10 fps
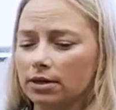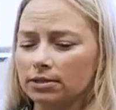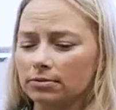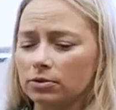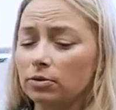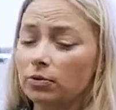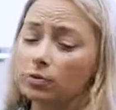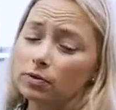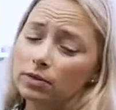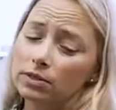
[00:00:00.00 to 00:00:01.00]
awesome. So
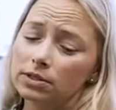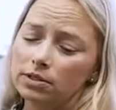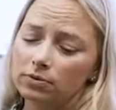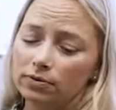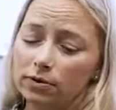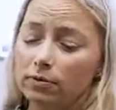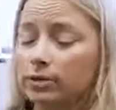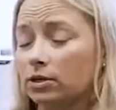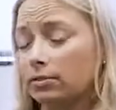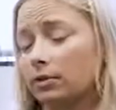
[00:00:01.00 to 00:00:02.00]
like, we've all
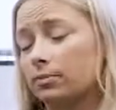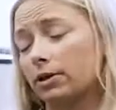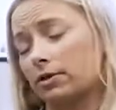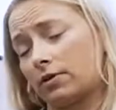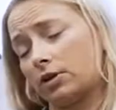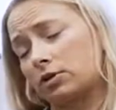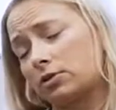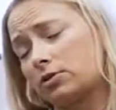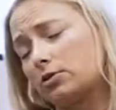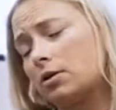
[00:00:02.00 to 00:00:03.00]
been talking about the plantar fascia.
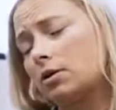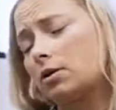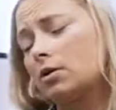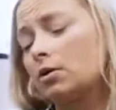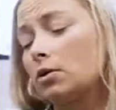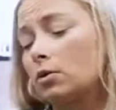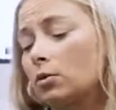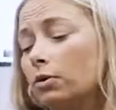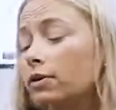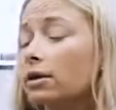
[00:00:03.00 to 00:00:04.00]
So
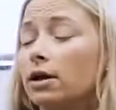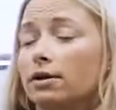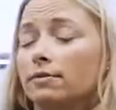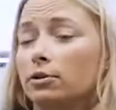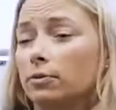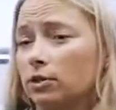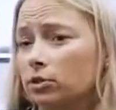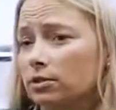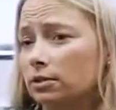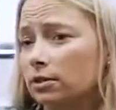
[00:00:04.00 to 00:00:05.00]
we've had a lot of other
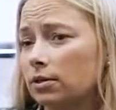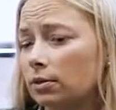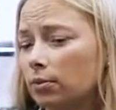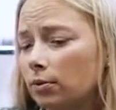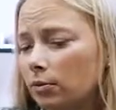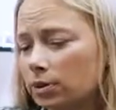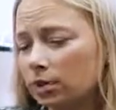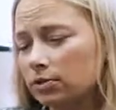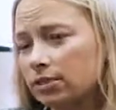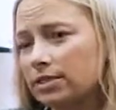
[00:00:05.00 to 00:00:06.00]
patients. You know, we won't
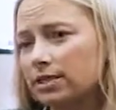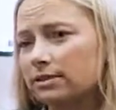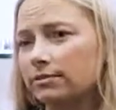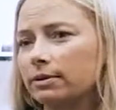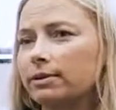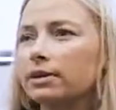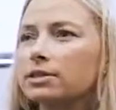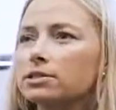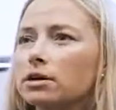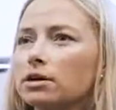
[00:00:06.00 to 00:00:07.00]
talk so extensively, but
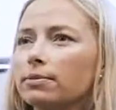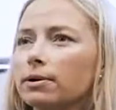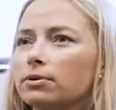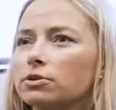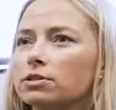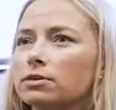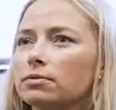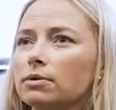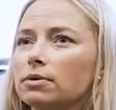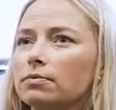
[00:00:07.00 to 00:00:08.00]
let's talk about just
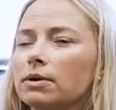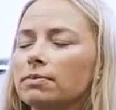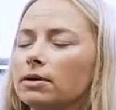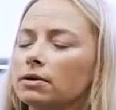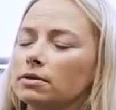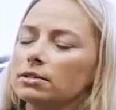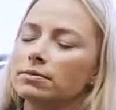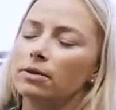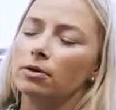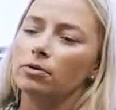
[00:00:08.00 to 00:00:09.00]
maybe some
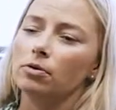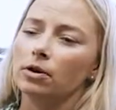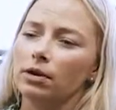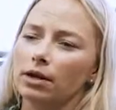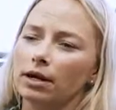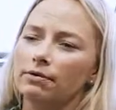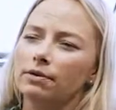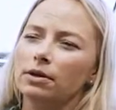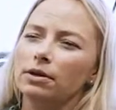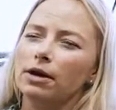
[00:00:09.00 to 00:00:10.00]
of the other kind of
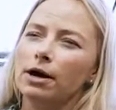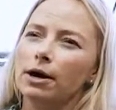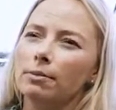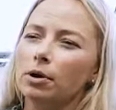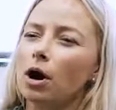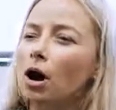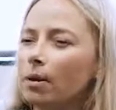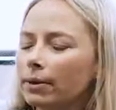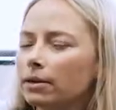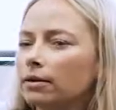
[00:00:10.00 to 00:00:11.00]

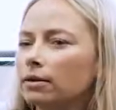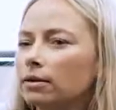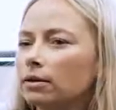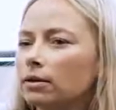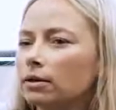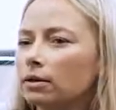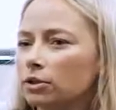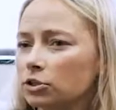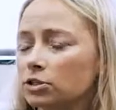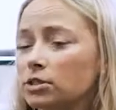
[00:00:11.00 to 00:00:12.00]
common
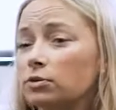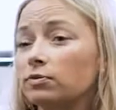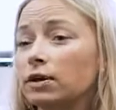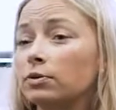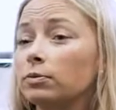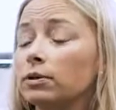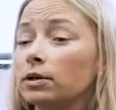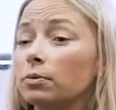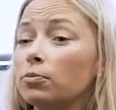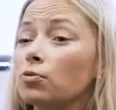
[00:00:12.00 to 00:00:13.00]
conditions that you would find would
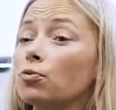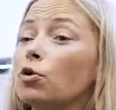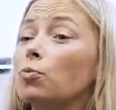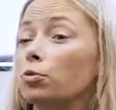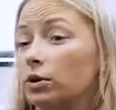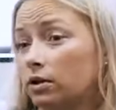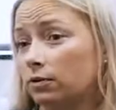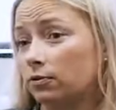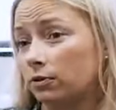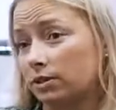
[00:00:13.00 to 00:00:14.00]
be appropriate
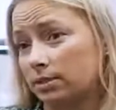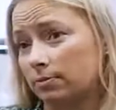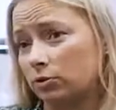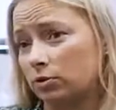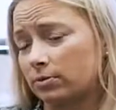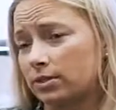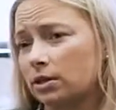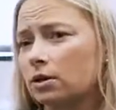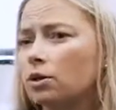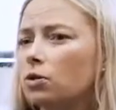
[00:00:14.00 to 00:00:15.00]
for these type of treatments.
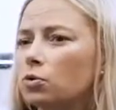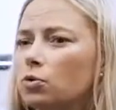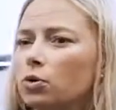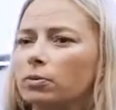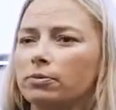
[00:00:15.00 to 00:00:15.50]
Like, who are